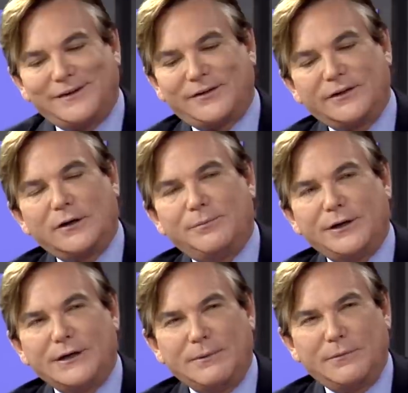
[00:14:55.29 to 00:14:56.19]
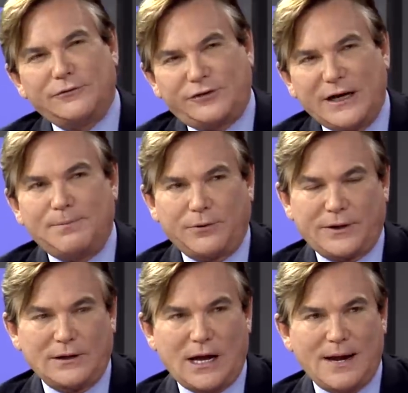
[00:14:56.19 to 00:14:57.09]
this a little bit cheaper
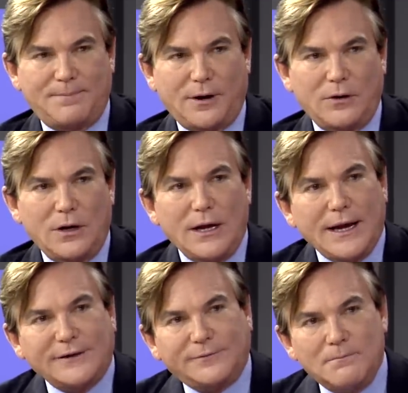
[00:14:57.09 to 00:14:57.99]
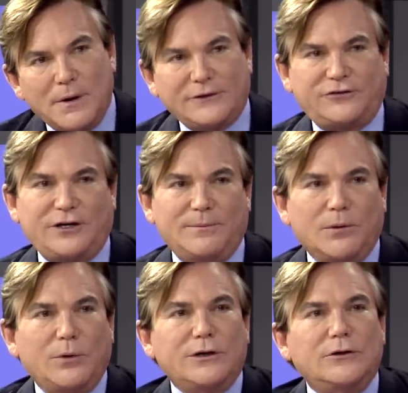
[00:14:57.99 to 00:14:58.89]
than lipo. It's much
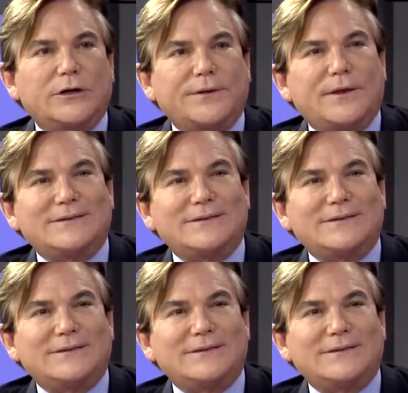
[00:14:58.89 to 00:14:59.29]
cheaper when you look at the